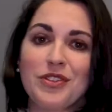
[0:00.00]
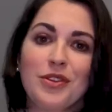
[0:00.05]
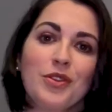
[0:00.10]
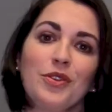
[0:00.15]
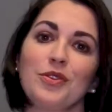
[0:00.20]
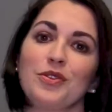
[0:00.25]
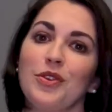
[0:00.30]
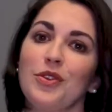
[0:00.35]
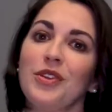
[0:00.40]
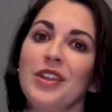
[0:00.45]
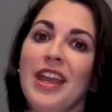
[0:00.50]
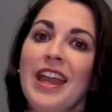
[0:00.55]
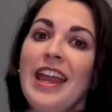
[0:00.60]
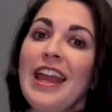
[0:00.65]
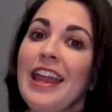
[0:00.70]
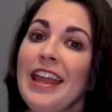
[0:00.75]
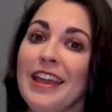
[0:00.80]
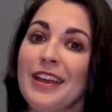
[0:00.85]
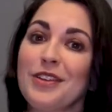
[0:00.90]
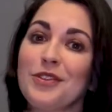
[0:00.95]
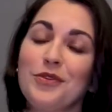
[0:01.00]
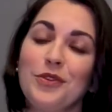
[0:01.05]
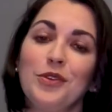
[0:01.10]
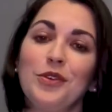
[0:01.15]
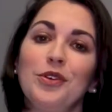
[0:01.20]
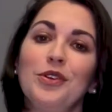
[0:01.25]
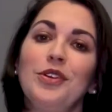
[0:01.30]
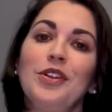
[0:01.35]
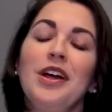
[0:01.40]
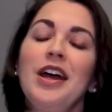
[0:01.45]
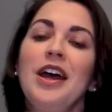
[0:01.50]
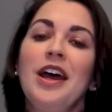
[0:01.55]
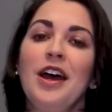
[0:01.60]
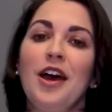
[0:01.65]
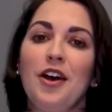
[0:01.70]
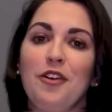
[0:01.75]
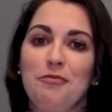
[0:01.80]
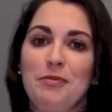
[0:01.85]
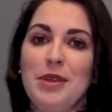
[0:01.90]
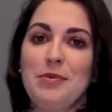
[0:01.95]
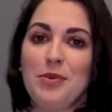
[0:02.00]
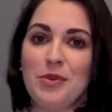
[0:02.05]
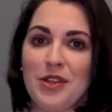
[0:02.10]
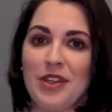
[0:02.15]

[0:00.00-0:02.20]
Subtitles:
So there's only a handful of people